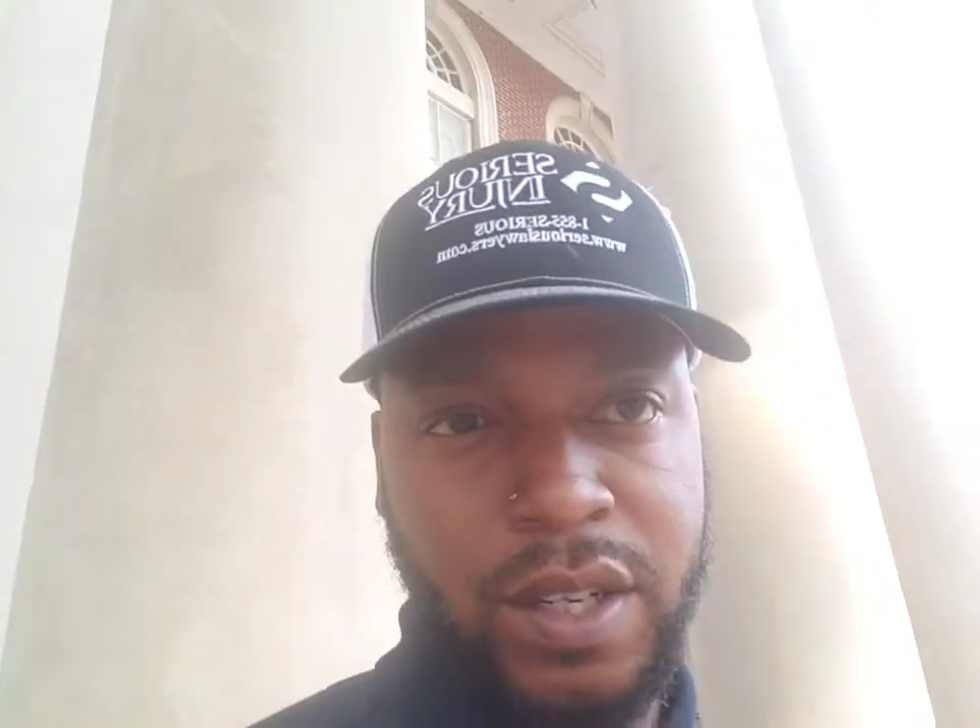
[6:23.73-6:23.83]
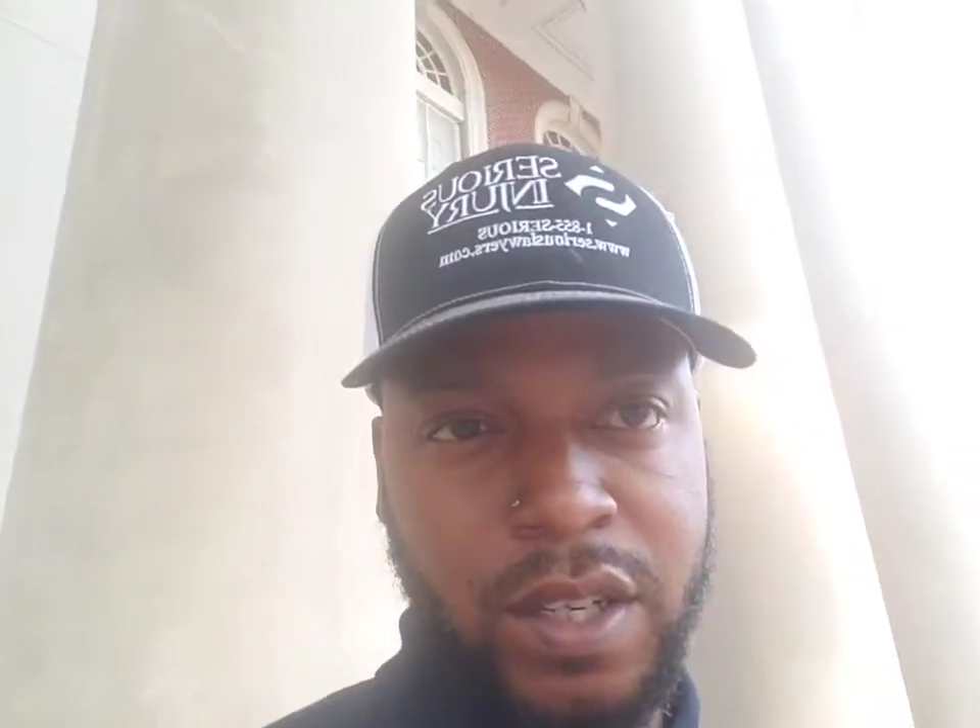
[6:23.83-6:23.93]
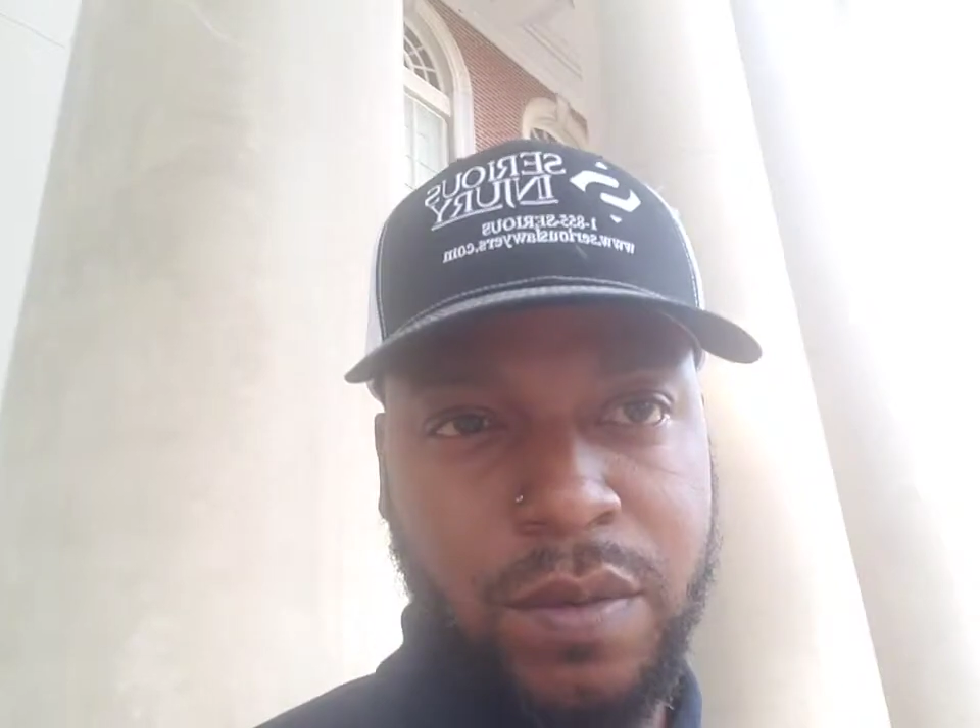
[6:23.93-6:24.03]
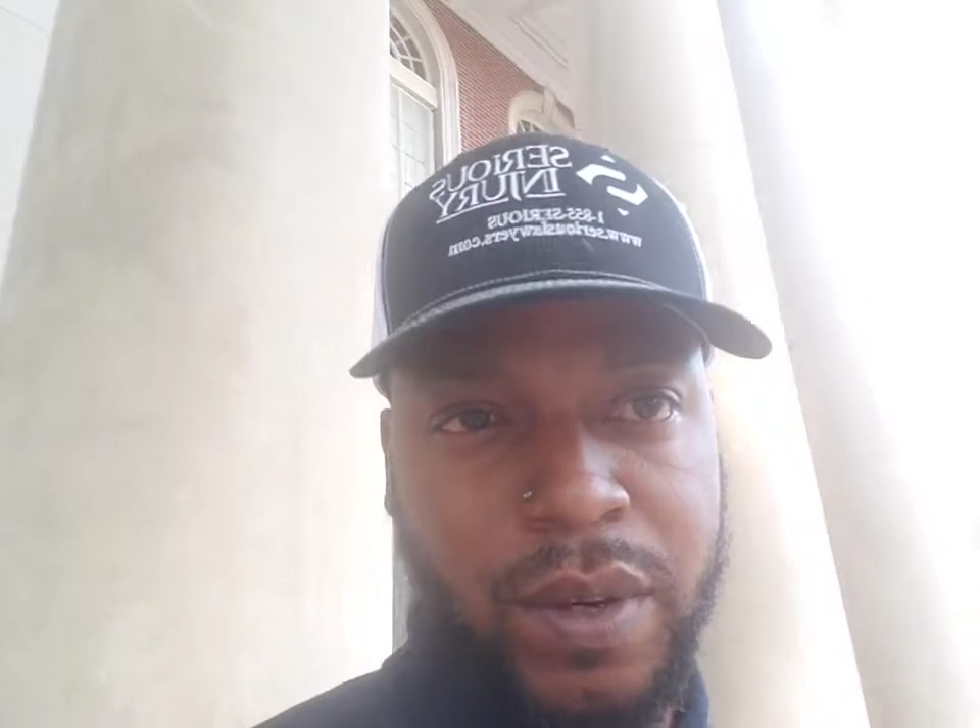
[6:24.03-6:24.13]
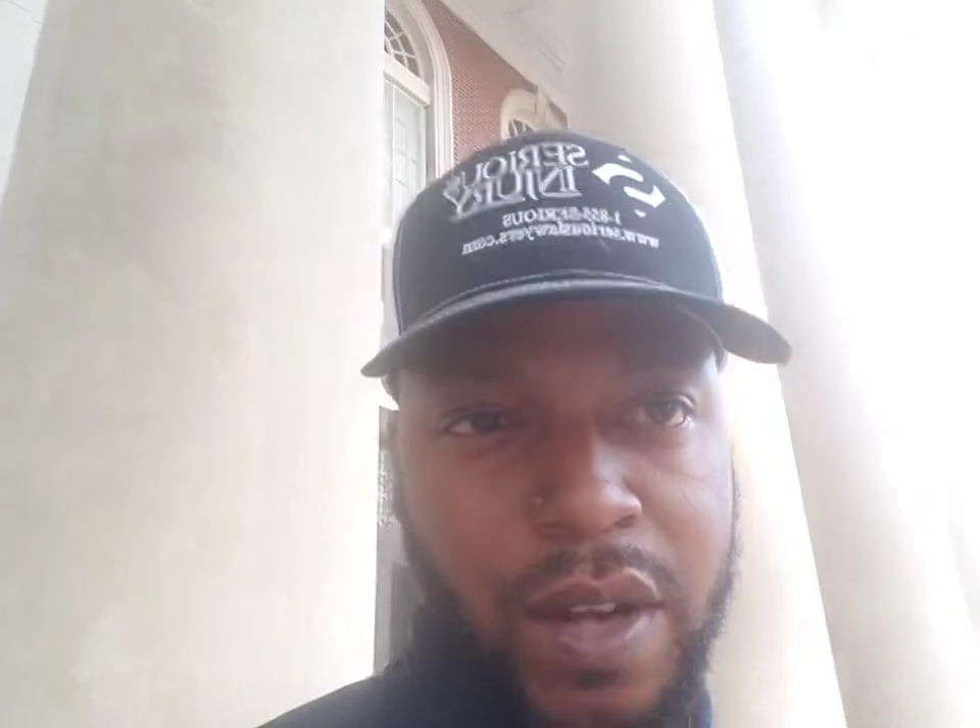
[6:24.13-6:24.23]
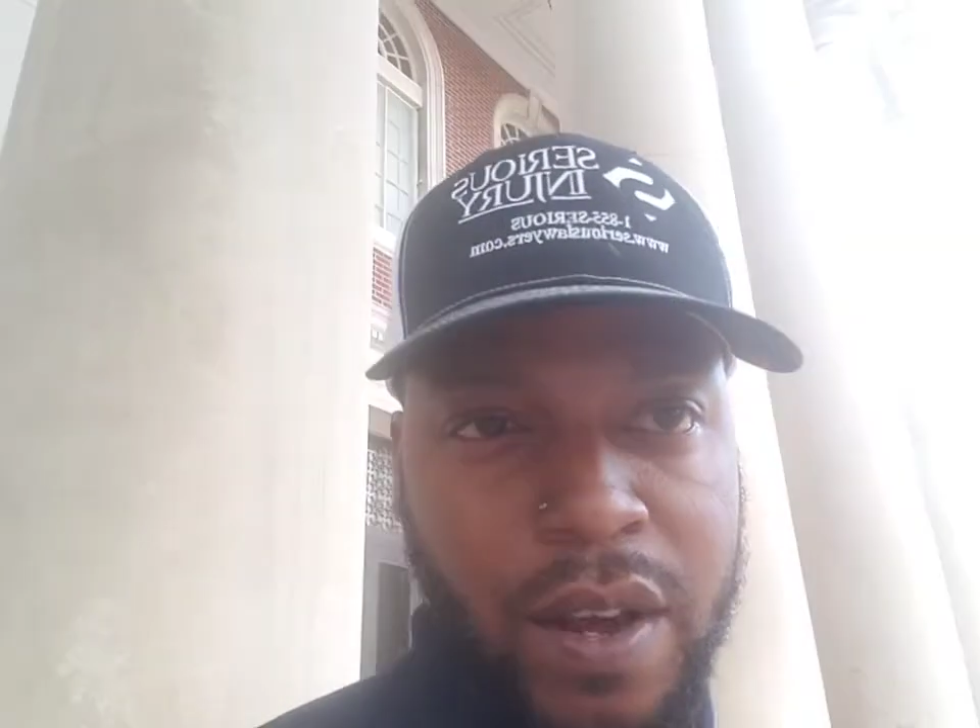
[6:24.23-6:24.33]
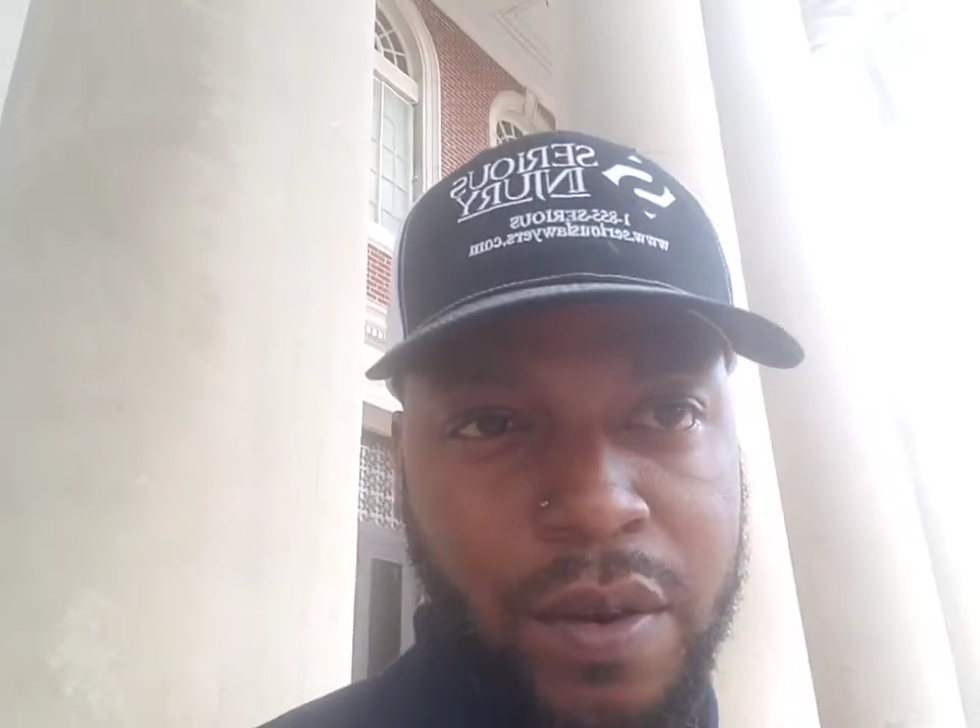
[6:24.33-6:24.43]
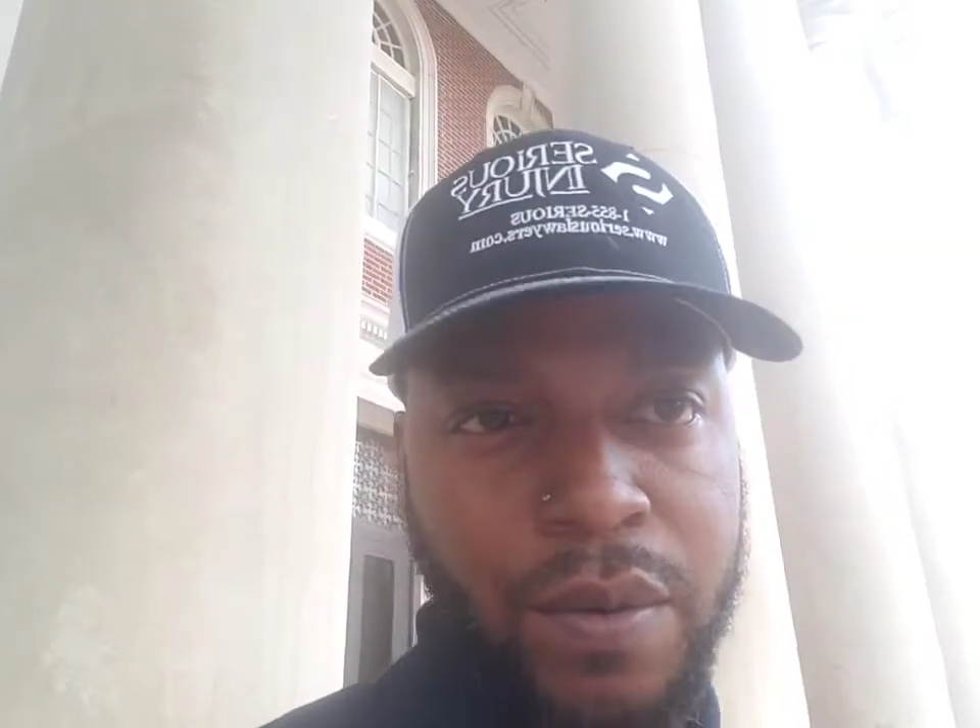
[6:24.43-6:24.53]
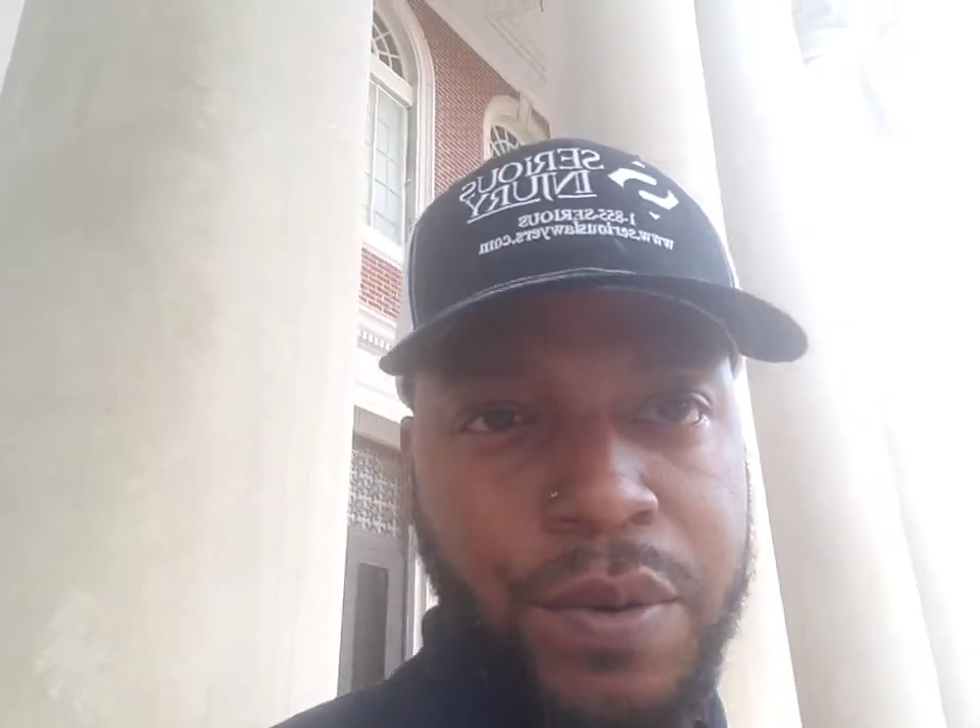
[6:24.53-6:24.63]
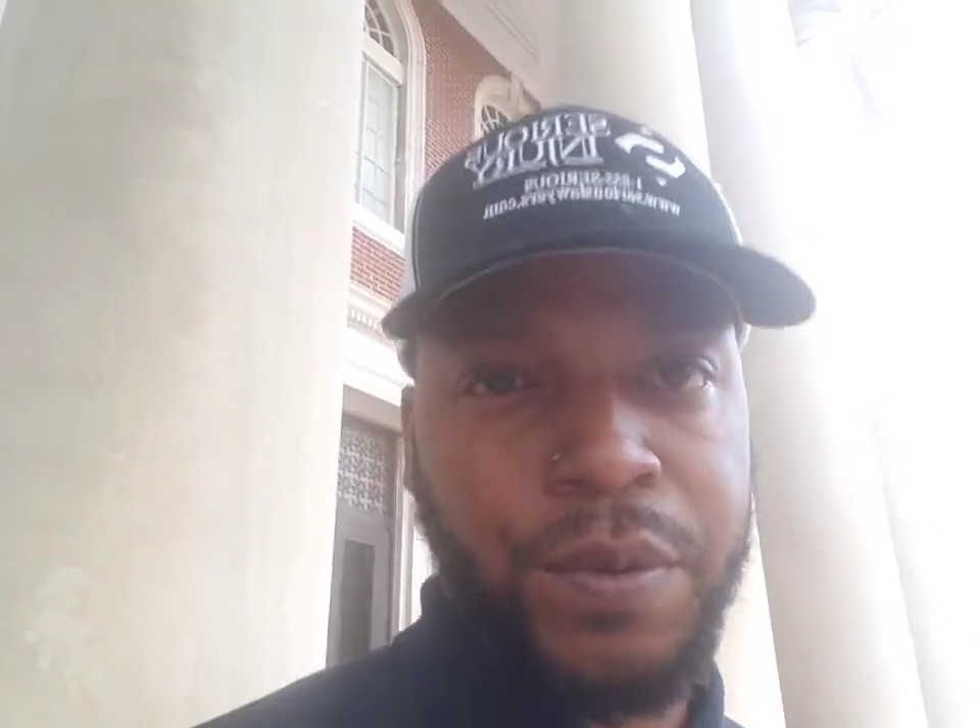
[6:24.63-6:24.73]
Injury Law
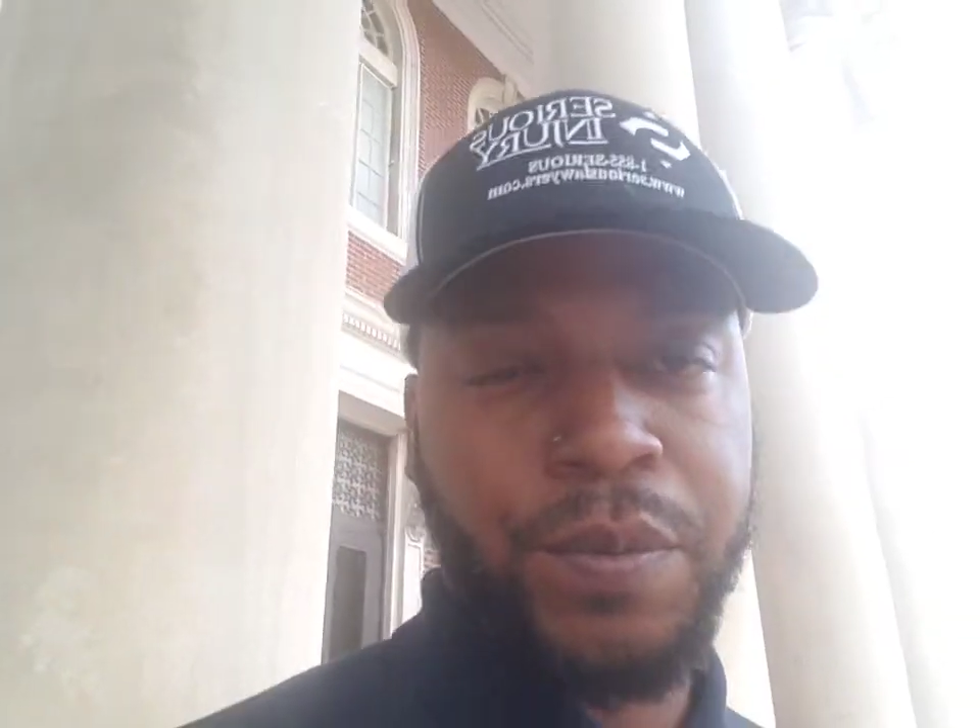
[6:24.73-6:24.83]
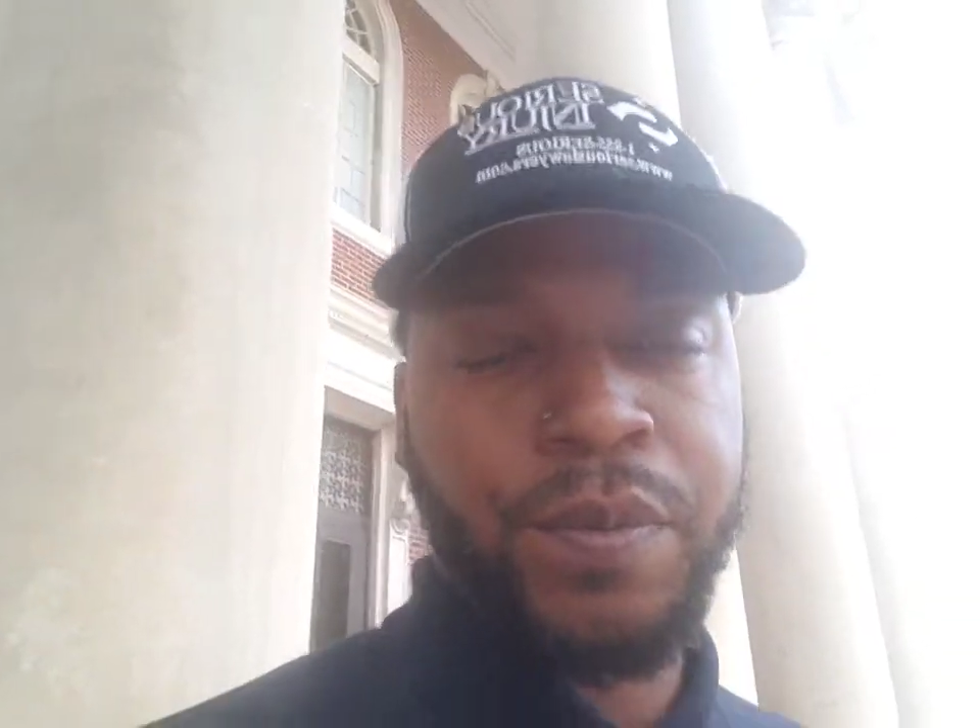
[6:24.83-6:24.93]
Group.